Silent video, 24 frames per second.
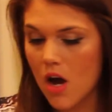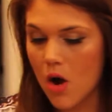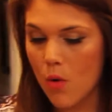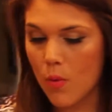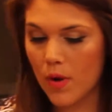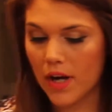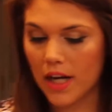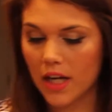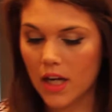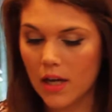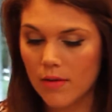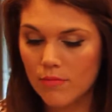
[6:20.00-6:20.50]

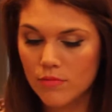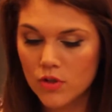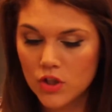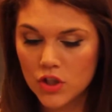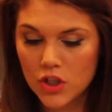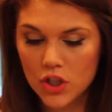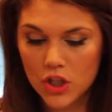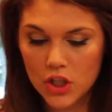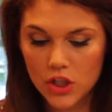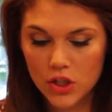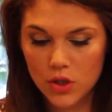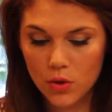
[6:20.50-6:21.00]
When it comes
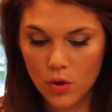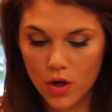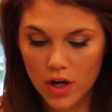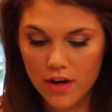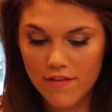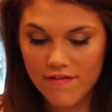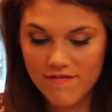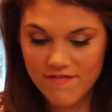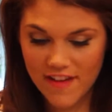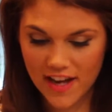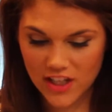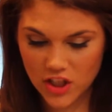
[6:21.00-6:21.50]
to
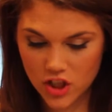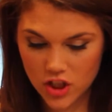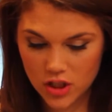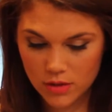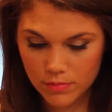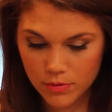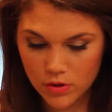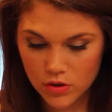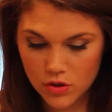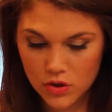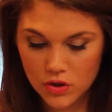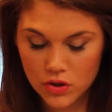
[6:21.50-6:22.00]
your
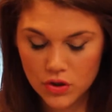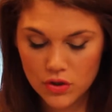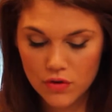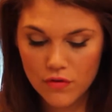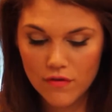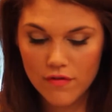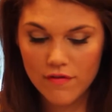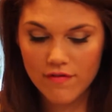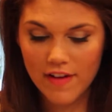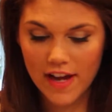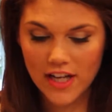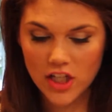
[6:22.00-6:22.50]
vegetables,
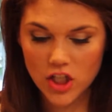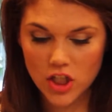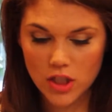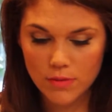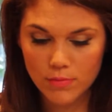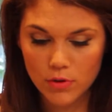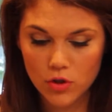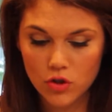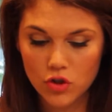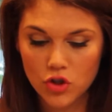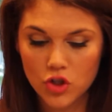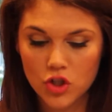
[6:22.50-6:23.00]

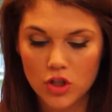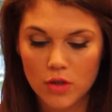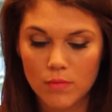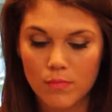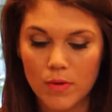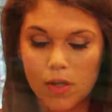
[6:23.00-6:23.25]
vegetables should